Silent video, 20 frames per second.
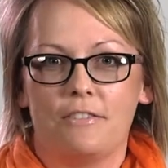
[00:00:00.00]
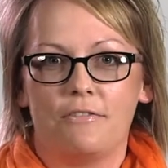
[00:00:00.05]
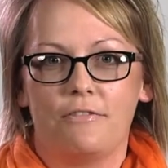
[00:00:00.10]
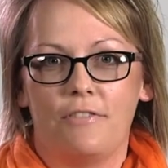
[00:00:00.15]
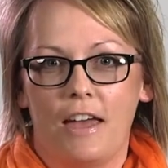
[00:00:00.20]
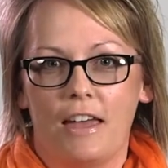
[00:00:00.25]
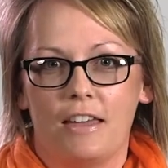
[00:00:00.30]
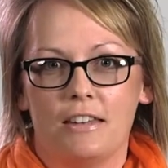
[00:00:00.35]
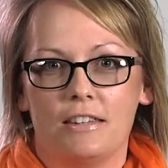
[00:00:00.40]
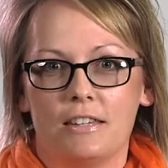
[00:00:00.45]

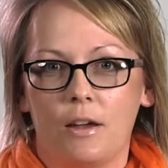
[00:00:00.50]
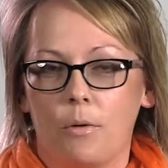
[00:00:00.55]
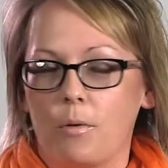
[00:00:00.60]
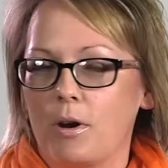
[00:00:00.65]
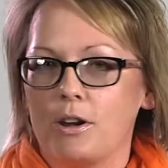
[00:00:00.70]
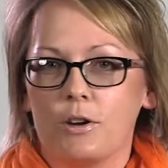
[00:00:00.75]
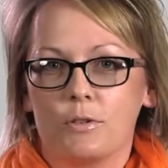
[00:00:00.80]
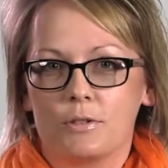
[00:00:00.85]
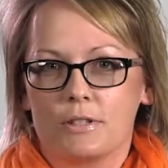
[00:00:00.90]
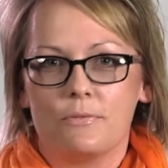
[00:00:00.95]
event. I
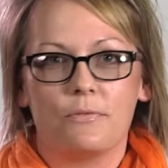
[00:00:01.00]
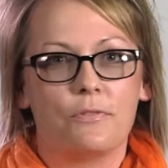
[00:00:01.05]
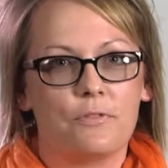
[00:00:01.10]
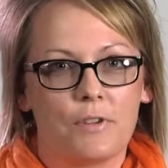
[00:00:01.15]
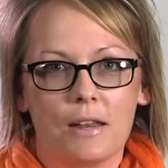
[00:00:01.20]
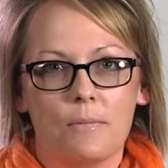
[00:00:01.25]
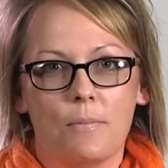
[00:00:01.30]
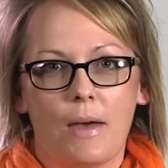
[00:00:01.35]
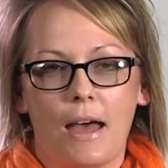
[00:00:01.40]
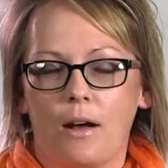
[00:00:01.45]
want to know some
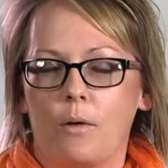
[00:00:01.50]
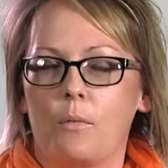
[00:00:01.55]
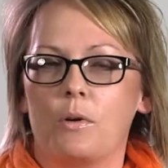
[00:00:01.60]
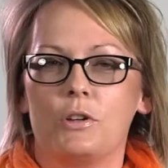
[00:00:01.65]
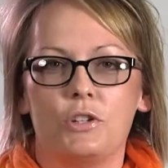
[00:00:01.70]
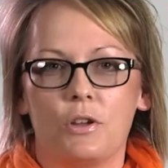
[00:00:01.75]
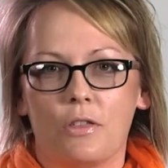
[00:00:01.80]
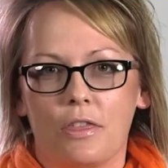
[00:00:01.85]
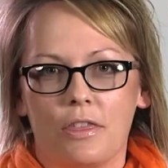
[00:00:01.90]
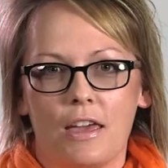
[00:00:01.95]
feedback.
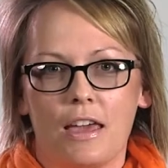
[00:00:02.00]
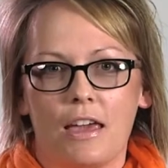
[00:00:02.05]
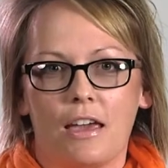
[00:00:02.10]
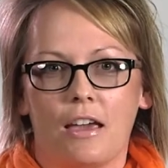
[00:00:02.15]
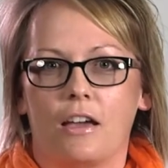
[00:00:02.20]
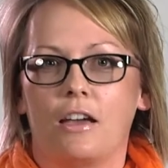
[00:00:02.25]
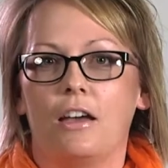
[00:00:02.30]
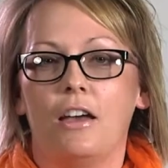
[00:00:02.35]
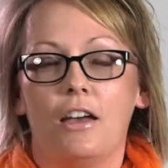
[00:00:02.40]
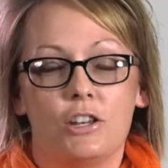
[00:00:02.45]
What'd you
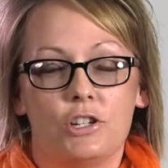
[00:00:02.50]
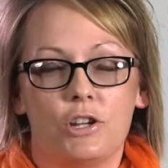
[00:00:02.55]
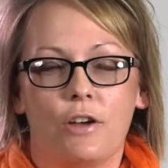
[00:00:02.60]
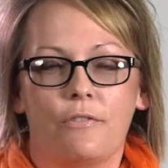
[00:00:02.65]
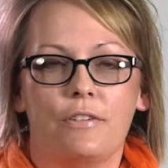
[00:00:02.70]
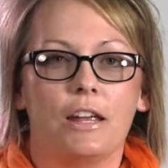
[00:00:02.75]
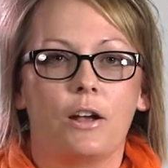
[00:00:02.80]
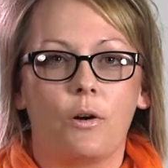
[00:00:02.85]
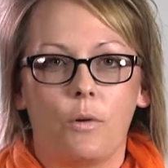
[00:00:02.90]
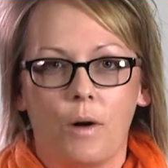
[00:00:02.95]
think? Do you have
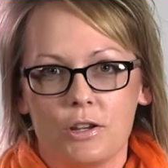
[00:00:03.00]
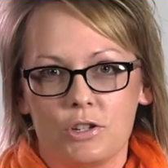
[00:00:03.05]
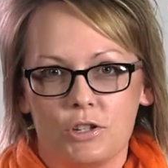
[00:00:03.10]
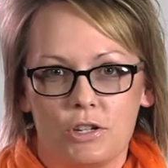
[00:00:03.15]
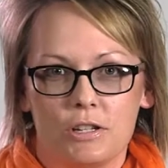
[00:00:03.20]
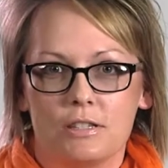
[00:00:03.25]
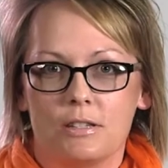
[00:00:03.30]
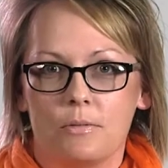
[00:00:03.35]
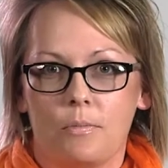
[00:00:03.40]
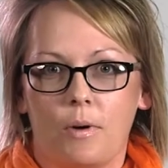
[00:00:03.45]
any
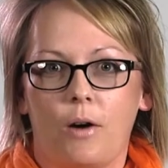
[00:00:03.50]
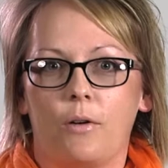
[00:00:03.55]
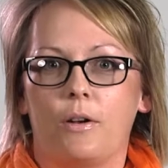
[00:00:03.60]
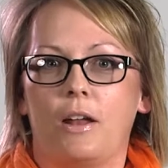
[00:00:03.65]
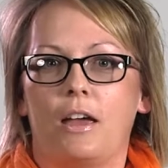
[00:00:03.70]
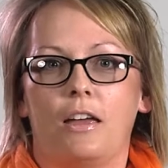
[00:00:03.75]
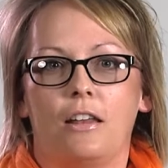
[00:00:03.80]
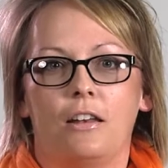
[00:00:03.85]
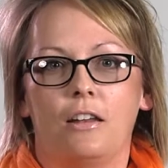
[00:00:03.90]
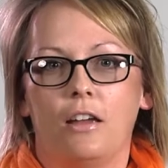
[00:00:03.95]
questions about
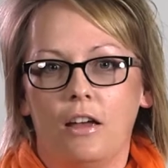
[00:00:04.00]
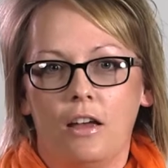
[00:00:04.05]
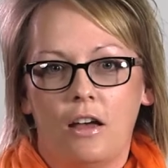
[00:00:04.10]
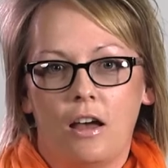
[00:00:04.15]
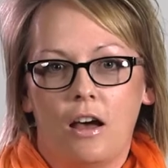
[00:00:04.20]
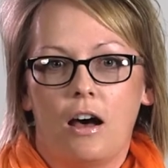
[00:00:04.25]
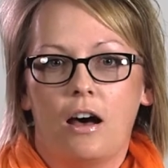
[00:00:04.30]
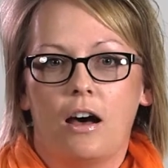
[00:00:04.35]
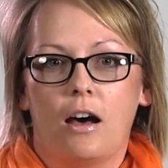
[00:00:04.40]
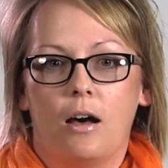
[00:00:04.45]
it?
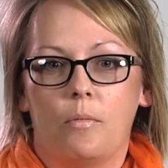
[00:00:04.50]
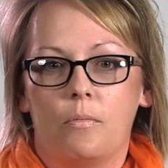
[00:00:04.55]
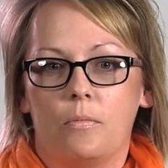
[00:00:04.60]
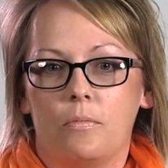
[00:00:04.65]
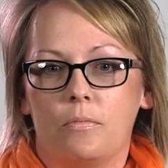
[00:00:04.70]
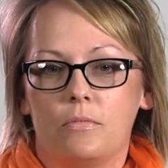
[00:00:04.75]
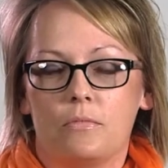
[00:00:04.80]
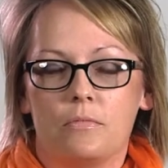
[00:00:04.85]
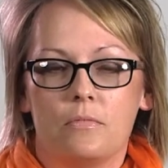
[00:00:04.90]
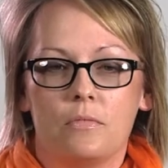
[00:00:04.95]

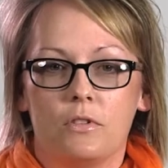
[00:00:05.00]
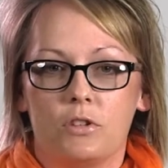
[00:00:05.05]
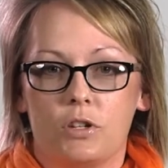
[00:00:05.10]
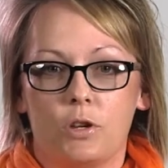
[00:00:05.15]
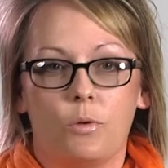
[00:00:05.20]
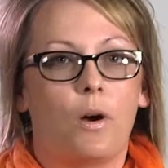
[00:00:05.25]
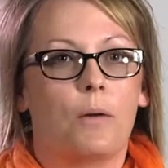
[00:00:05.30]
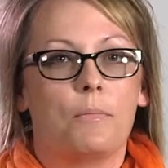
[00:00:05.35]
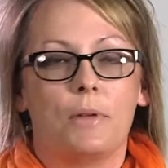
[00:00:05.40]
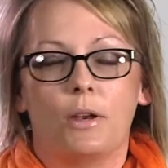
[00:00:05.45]
Um, do
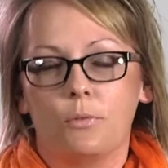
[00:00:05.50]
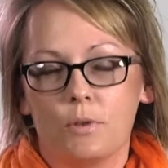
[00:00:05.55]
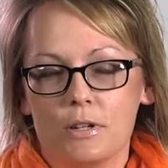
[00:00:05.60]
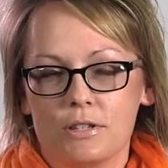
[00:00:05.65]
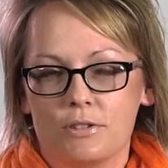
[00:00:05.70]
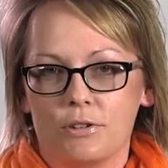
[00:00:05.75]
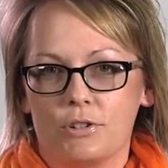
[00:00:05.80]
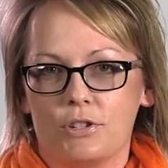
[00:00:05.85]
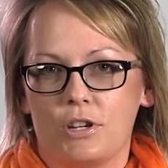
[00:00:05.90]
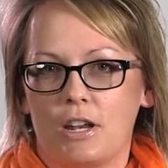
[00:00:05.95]
you want me to
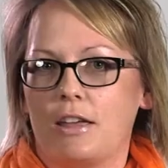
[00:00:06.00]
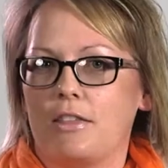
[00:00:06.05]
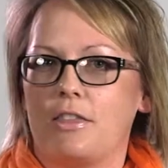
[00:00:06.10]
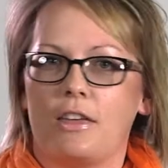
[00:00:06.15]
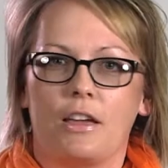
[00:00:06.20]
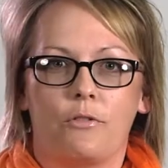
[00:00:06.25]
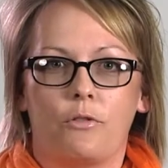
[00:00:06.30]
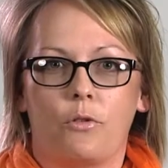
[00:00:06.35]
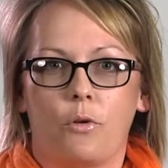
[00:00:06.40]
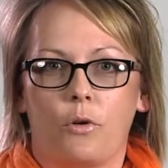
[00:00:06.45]
research
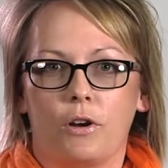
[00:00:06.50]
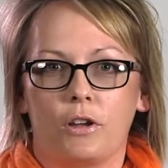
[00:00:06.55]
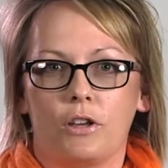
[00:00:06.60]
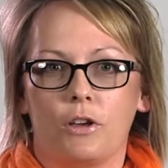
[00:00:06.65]
anything for